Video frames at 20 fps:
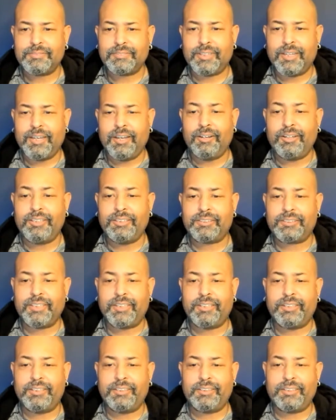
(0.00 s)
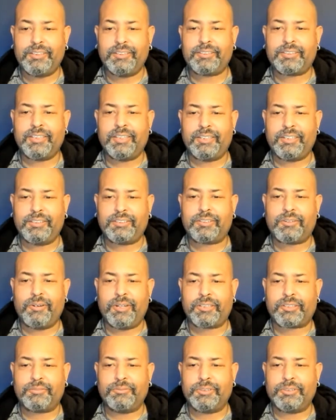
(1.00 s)
Oh, he said his
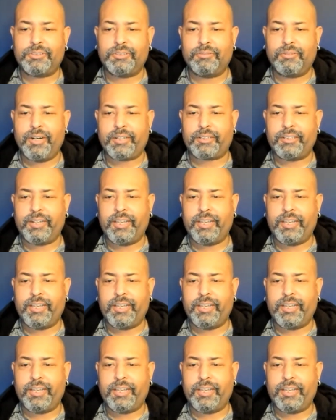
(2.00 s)
question was directed